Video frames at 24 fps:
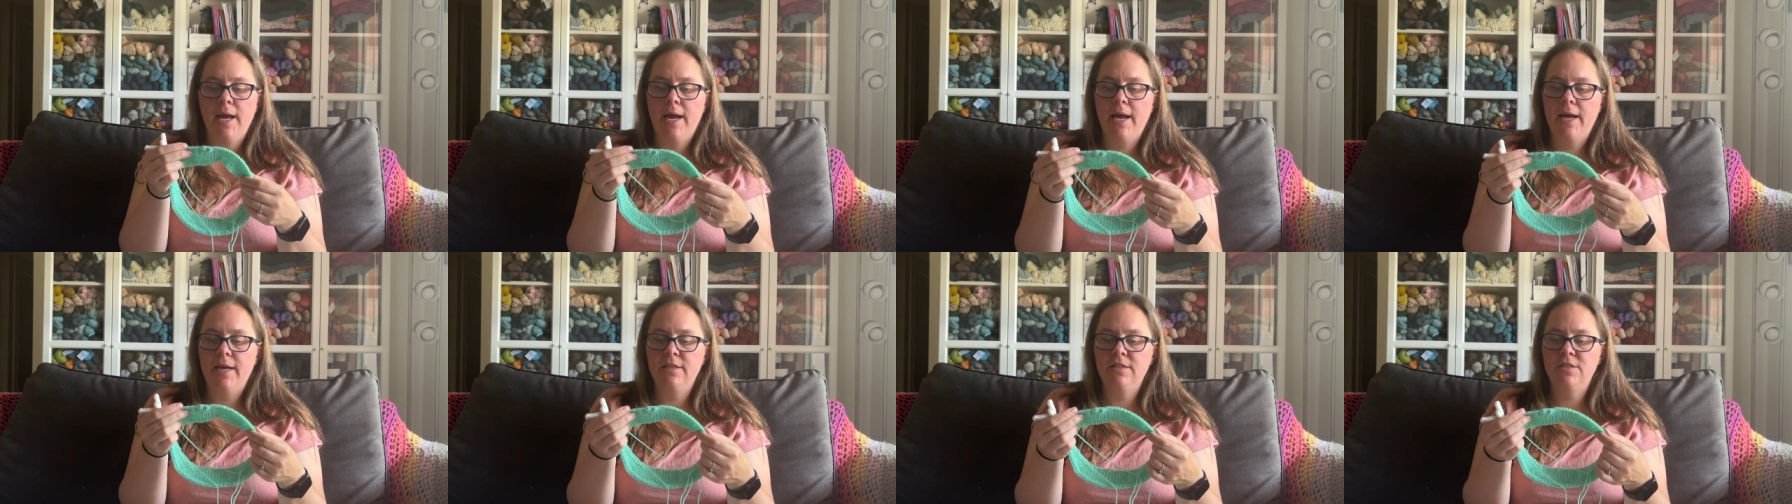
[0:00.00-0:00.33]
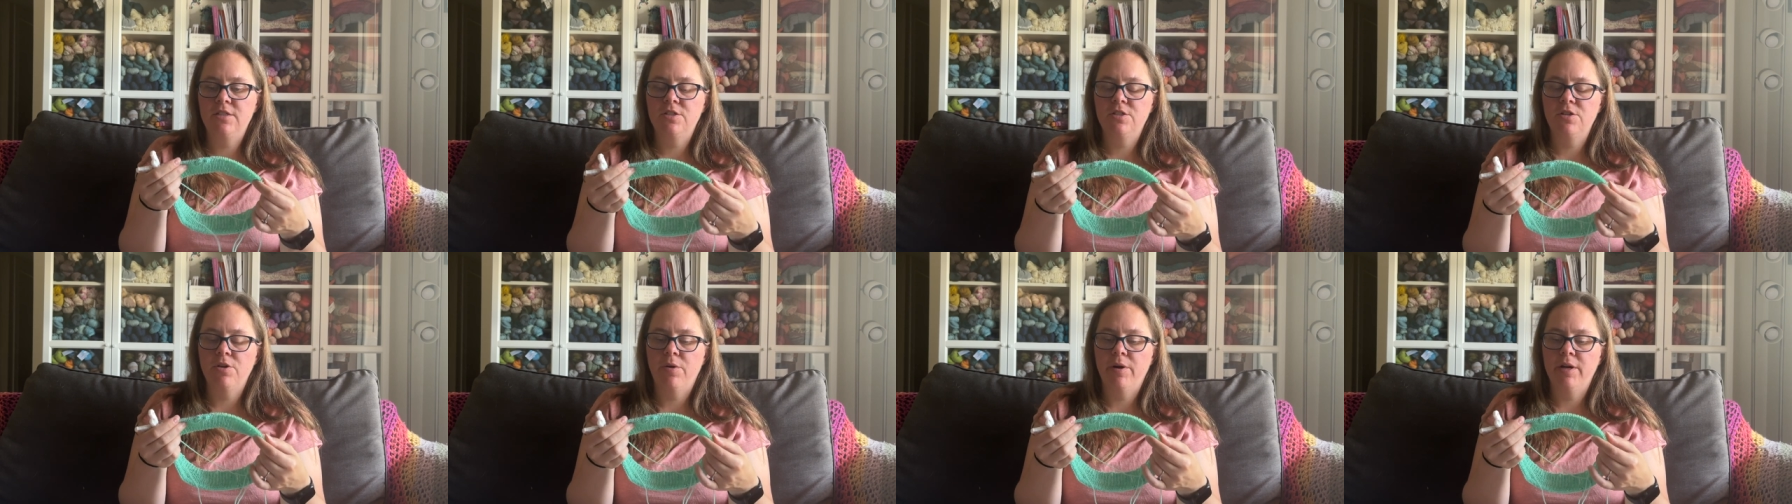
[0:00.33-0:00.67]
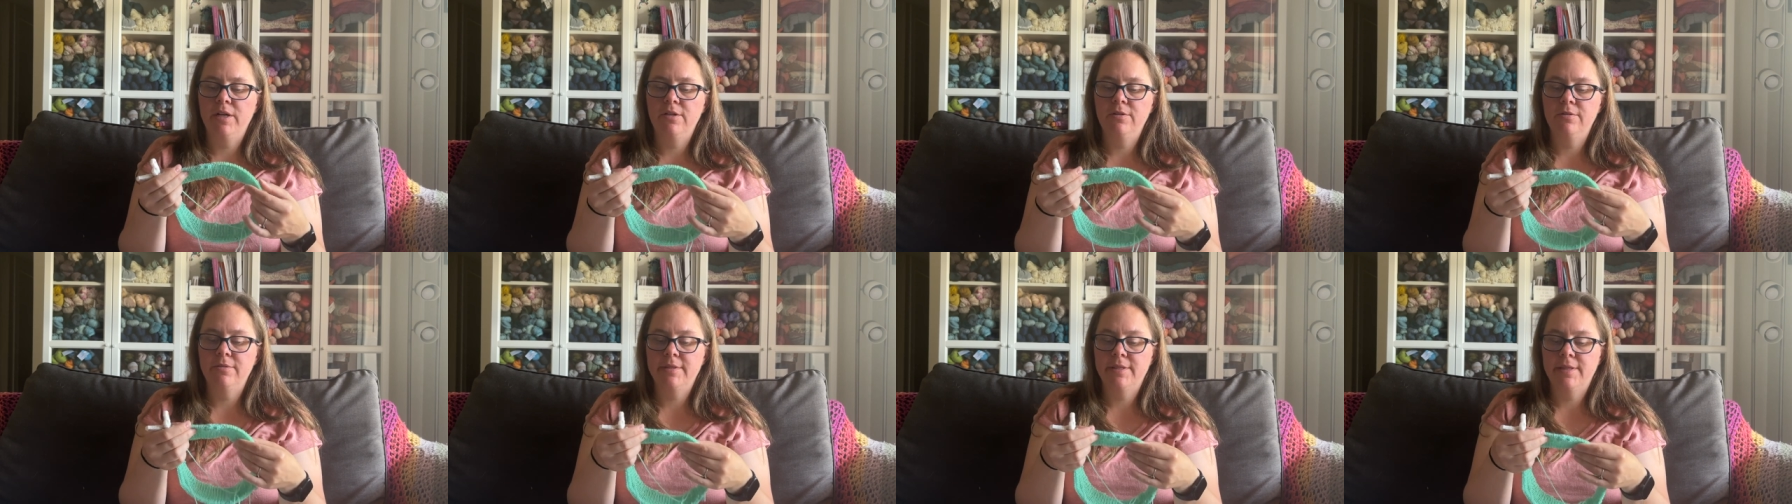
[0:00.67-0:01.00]
And so I
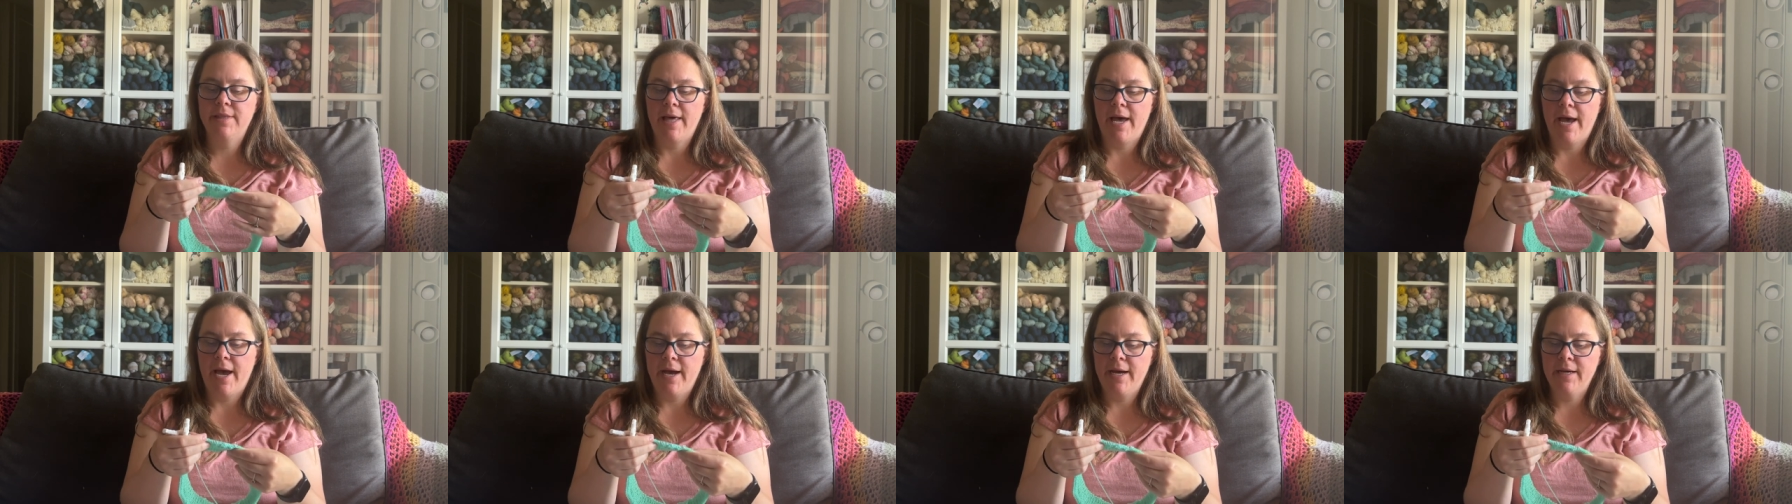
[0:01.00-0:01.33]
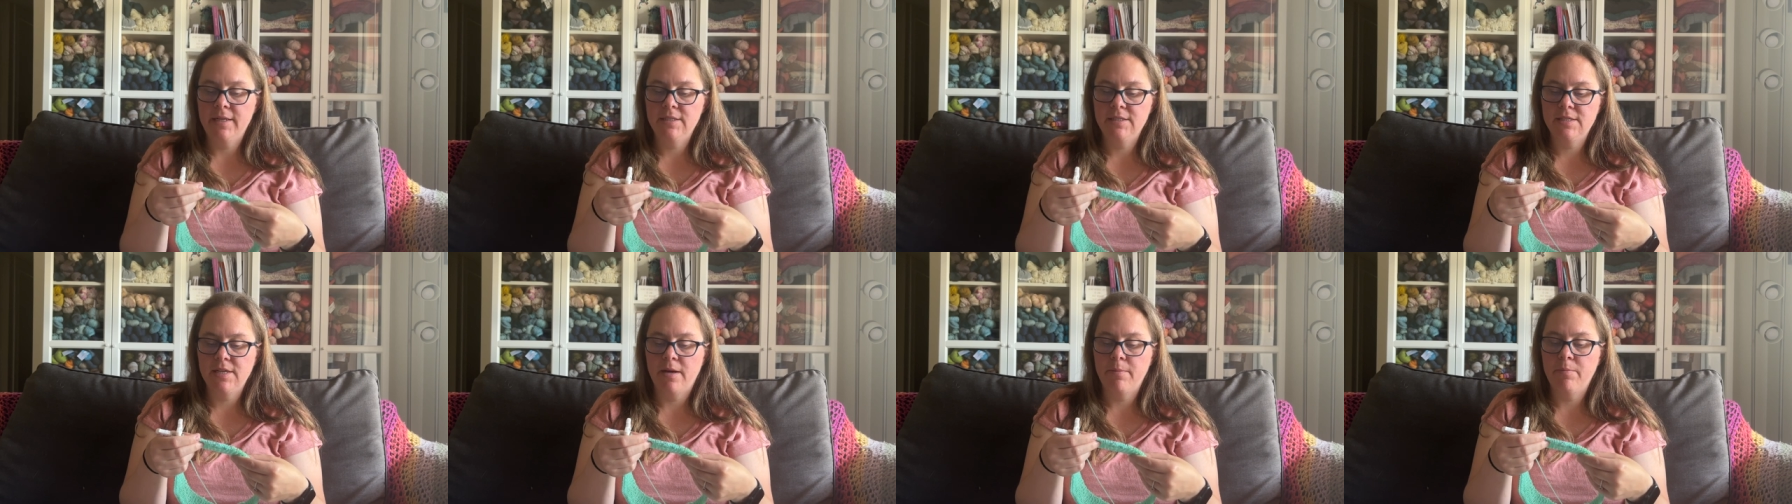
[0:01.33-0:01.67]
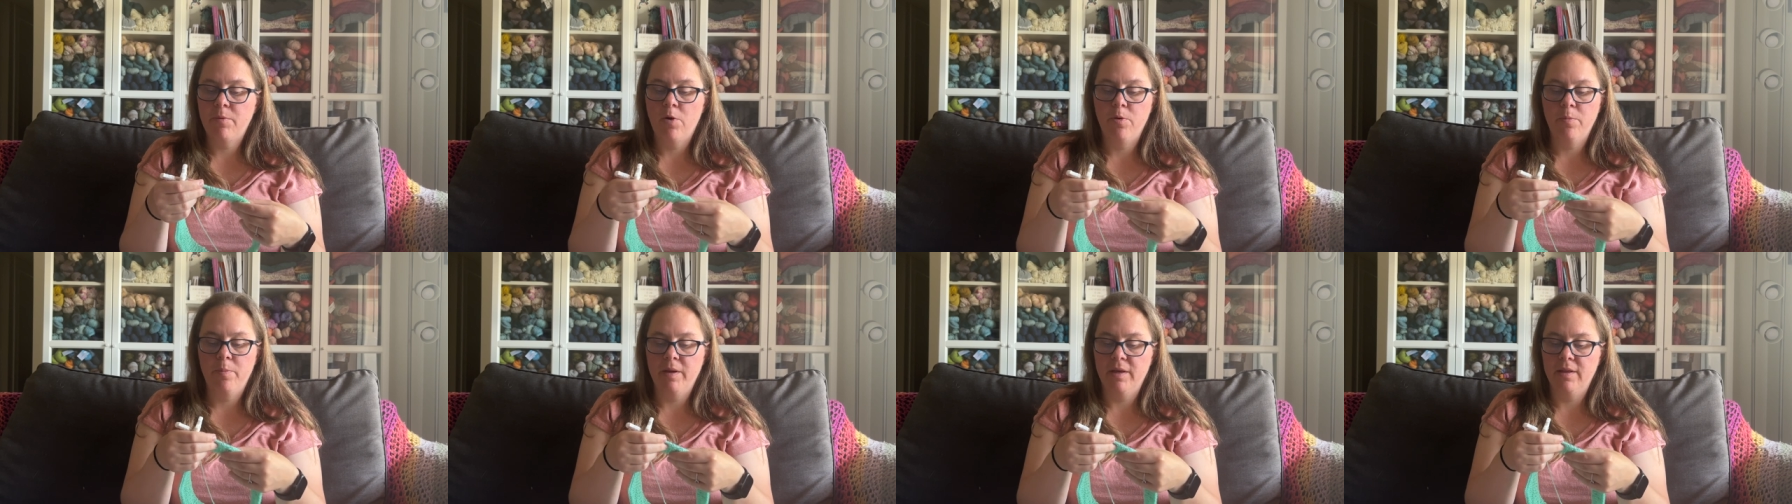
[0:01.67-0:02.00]
used that. I'm
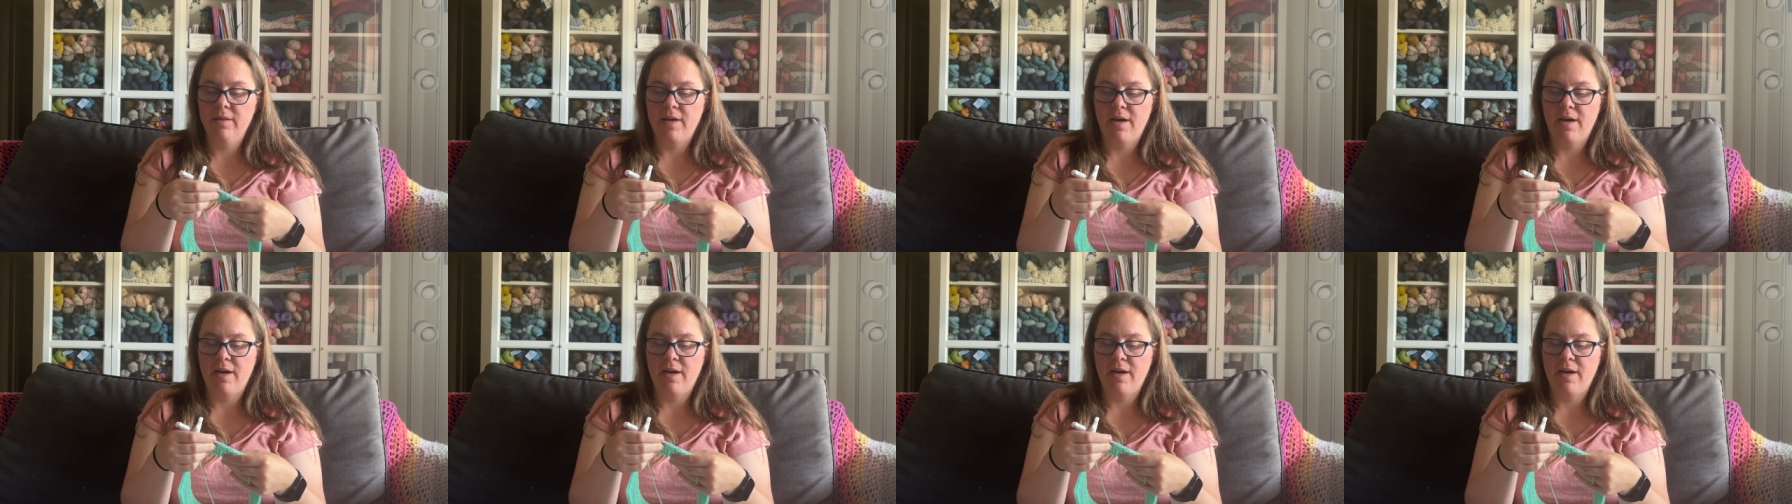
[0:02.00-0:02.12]
hoping